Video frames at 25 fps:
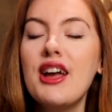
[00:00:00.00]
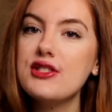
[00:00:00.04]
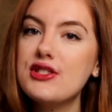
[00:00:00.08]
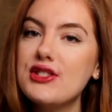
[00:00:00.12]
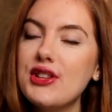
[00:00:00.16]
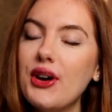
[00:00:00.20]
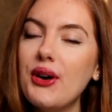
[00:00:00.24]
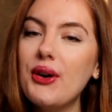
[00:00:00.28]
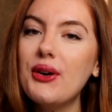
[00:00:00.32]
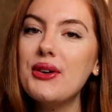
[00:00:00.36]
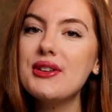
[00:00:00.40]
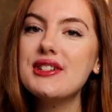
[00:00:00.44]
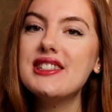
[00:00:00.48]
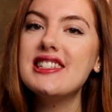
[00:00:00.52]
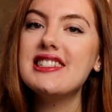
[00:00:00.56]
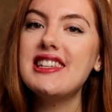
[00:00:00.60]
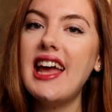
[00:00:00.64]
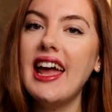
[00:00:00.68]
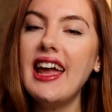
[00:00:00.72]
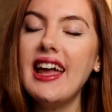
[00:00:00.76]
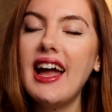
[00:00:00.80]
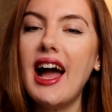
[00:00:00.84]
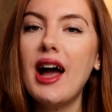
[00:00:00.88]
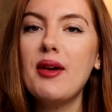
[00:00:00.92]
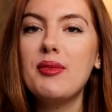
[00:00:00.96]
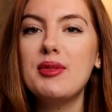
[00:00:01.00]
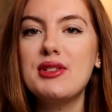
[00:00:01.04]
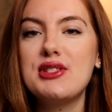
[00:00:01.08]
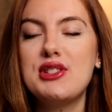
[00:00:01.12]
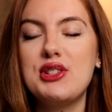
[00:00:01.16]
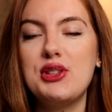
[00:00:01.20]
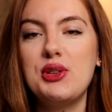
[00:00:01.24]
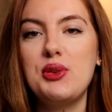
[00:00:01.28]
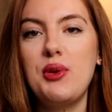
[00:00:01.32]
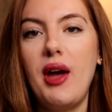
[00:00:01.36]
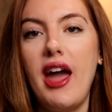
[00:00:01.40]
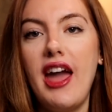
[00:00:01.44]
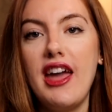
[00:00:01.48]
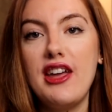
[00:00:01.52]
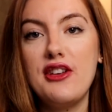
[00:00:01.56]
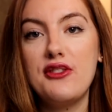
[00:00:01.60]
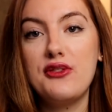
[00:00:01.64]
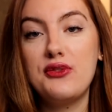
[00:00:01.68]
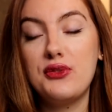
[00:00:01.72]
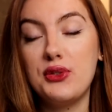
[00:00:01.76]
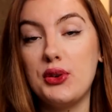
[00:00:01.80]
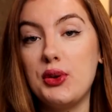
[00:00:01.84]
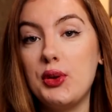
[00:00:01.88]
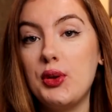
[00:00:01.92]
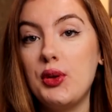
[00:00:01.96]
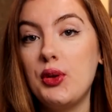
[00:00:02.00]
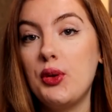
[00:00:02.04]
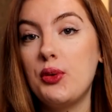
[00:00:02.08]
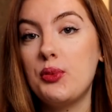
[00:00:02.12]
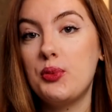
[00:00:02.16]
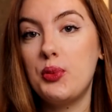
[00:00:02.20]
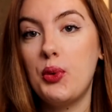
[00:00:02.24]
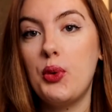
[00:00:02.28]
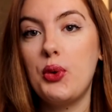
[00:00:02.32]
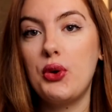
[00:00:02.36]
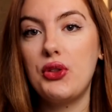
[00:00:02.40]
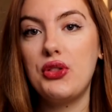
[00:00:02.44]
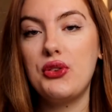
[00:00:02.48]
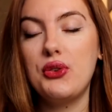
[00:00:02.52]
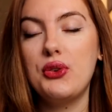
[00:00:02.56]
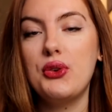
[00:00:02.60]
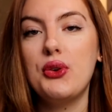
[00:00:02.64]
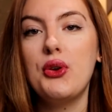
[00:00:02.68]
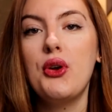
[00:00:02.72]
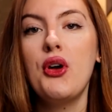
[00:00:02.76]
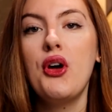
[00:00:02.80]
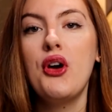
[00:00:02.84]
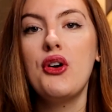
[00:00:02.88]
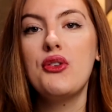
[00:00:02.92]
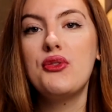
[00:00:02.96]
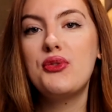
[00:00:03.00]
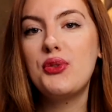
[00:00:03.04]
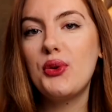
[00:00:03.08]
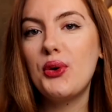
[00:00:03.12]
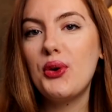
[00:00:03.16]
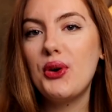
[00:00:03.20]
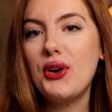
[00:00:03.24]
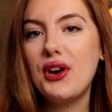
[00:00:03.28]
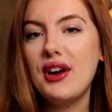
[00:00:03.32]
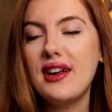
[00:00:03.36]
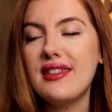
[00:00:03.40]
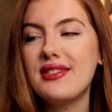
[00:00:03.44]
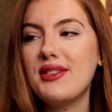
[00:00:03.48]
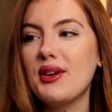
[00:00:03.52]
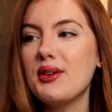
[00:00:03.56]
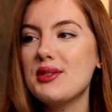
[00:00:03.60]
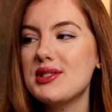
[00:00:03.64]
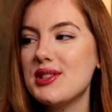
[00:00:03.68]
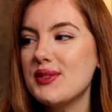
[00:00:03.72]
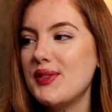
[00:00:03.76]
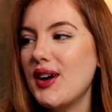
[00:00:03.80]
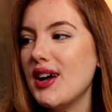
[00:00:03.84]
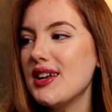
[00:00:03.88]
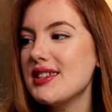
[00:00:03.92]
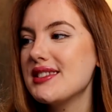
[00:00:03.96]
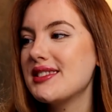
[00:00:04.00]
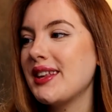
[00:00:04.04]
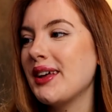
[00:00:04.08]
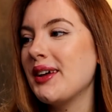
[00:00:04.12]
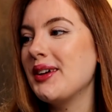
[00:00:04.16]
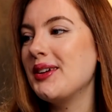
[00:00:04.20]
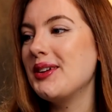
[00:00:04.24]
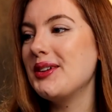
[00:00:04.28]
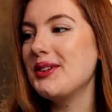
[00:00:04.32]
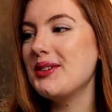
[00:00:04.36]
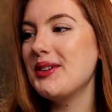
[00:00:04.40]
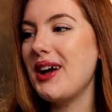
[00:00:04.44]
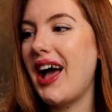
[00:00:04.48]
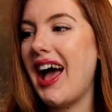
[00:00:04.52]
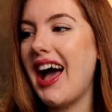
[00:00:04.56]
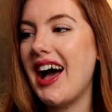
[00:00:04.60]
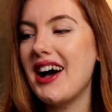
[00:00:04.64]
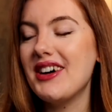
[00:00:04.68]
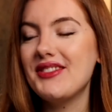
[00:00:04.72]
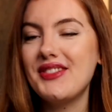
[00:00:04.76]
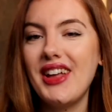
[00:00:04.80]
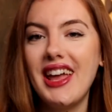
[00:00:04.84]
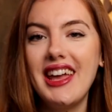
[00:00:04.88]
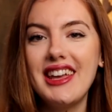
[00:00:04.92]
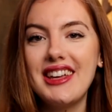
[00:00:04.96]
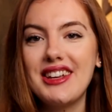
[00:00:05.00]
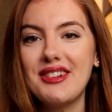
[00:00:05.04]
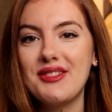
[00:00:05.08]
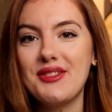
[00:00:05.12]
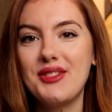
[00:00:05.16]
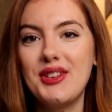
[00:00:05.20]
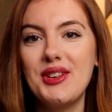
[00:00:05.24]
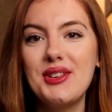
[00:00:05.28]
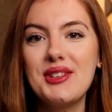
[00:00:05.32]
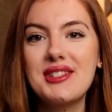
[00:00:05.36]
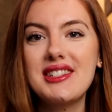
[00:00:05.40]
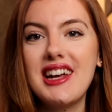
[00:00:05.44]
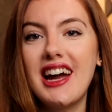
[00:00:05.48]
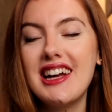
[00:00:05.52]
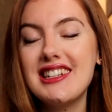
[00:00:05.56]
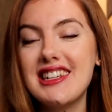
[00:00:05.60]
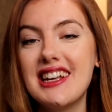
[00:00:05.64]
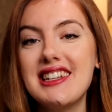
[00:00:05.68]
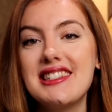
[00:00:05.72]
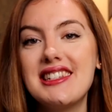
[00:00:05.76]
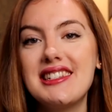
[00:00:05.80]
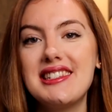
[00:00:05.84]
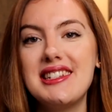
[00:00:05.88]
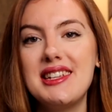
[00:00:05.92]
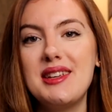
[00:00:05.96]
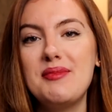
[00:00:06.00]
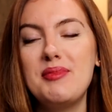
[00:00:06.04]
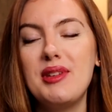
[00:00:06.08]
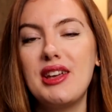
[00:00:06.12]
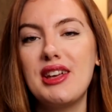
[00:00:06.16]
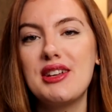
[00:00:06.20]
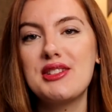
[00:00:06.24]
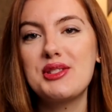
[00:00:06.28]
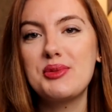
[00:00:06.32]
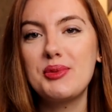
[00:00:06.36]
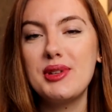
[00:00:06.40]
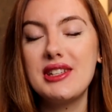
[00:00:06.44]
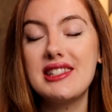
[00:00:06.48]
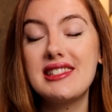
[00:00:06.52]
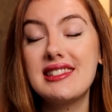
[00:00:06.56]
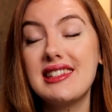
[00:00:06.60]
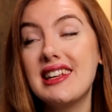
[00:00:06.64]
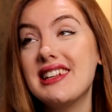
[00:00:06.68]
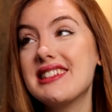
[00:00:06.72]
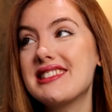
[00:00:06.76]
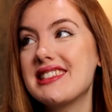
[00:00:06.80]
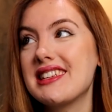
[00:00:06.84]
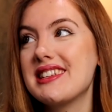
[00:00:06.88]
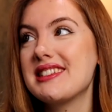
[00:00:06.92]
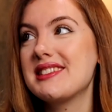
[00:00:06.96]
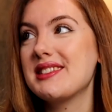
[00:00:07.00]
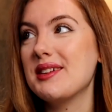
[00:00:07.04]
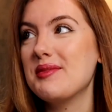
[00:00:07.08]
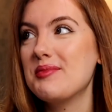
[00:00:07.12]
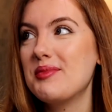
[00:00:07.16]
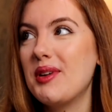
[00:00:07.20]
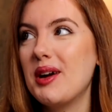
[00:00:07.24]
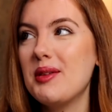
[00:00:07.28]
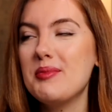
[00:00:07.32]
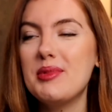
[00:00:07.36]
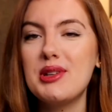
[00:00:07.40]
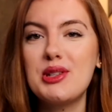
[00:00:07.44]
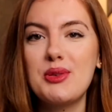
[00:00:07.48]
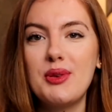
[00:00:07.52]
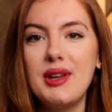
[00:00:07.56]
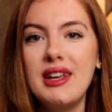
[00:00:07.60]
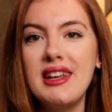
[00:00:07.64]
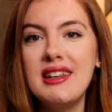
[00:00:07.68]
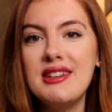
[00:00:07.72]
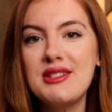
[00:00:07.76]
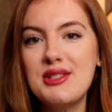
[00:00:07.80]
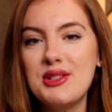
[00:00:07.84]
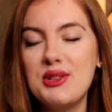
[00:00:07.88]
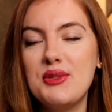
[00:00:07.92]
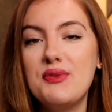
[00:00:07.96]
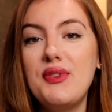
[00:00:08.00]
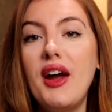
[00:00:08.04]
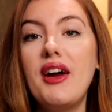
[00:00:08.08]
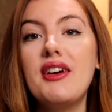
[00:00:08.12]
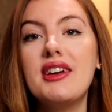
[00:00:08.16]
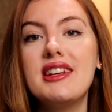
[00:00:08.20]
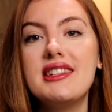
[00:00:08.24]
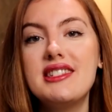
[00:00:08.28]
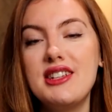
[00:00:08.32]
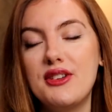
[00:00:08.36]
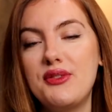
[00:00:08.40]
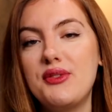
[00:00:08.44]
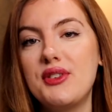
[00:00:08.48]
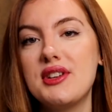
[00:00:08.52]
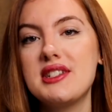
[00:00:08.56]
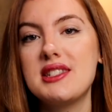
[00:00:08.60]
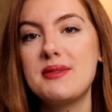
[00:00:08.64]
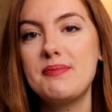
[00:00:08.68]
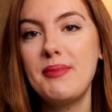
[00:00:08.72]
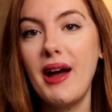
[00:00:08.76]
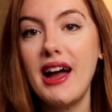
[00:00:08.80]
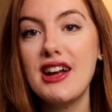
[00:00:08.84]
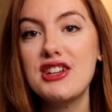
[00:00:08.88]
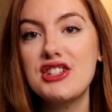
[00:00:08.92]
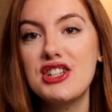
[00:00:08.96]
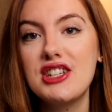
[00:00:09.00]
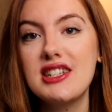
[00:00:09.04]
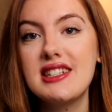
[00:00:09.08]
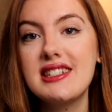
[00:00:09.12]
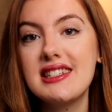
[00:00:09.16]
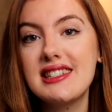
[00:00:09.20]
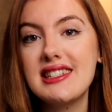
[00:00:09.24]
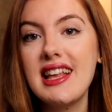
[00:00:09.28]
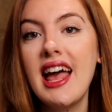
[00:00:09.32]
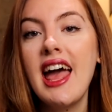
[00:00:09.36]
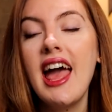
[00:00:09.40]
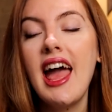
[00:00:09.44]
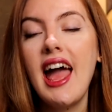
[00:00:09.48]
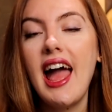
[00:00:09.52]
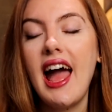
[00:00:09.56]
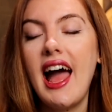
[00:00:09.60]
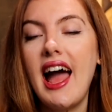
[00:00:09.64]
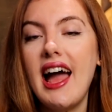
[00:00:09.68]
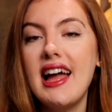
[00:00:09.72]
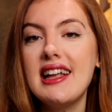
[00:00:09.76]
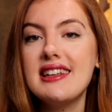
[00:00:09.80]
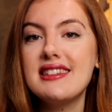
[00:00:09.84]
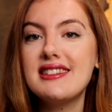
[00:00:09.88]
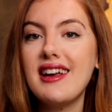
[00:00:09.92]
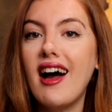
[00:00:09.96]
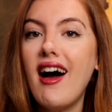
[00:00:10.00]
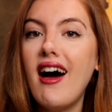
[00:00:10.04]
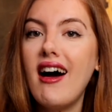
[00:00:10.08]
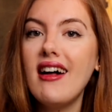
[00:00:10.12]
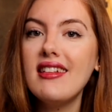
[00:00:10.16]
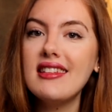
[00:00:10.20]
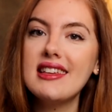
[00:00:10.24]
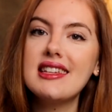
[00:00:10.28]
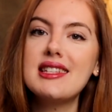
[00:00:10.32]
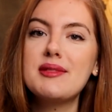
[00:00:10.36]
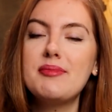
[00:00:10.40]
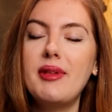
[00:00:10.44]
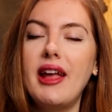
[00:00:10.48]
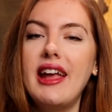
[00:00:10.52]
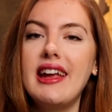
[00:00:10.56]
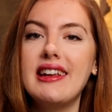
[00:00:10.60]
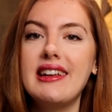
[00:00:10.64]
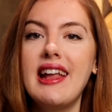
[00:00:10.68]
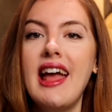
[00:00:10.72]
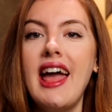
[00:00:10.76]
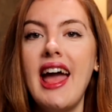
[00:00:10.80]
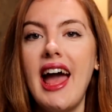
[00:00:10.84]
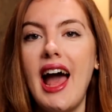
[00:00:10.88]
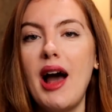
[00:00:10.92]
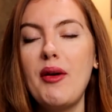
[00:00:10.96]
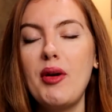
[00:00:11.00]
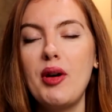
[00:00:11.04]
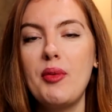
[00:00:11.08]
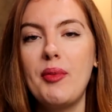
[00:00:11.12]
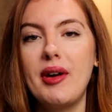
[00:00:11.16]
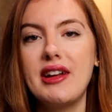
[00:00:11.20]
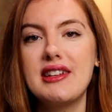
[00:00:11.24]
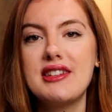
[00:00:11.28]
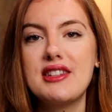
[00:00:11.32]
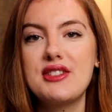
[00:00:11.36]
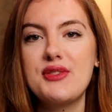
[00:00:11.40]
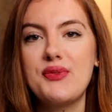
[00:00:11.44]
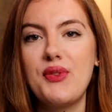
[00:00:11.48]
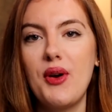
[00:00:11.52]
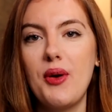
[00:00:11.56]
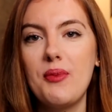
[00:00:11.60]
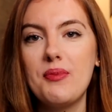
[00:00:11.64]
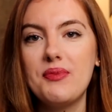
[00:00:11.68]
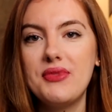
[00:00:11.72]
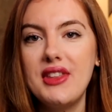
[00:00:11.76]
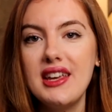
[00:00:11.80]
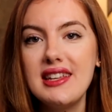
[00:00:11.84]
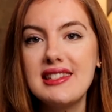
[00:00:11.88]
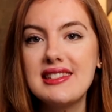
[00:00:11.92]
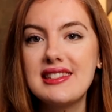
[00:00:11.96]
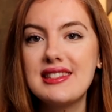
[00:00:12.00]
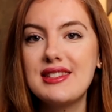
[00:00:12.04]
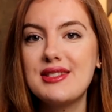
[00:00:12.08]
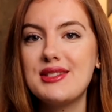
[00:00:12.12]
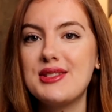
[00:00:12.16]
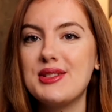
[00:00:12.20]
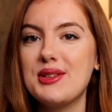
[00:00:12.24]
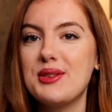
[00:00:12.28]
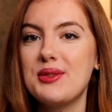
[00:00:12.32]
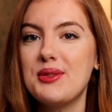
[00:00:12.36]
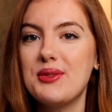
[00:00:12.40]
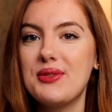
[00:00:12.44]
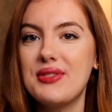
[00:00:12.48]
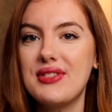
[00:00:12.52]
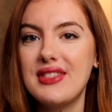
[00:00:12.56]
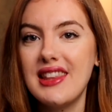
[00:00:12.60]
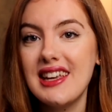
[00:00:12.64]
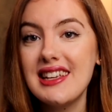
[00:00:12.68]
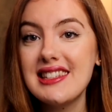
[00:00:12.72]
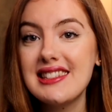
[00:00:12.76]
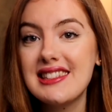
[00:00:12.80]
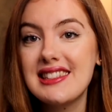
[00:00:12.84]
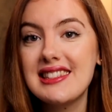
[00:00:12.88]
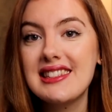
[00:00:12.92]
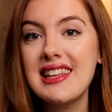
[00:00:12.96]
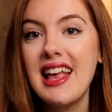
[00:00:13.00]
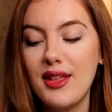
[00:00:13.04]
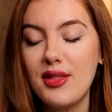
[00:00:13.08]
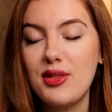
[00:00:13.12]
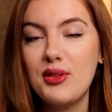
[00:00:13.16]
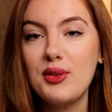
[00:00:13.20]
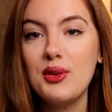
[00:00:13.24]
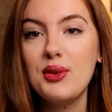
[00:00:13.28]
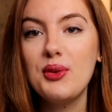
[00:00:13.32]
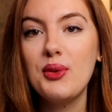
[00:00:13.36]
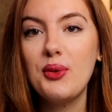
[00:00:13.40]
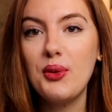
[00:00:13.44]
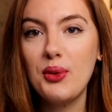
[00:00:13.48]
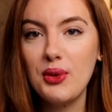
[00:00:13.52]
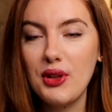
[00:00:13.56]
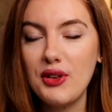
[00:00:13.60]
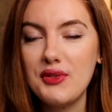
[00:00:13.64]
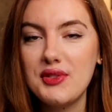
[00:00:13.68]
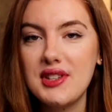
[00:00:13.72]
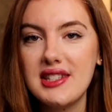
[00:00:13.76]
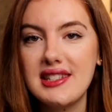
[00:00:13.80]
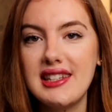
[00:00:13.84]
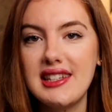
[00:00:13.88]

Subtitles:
So today I will do a full walkthrough for those of us who have a confused identity because we sit somewhere between two very different passions, and I'll explain how I went from this to this through all of the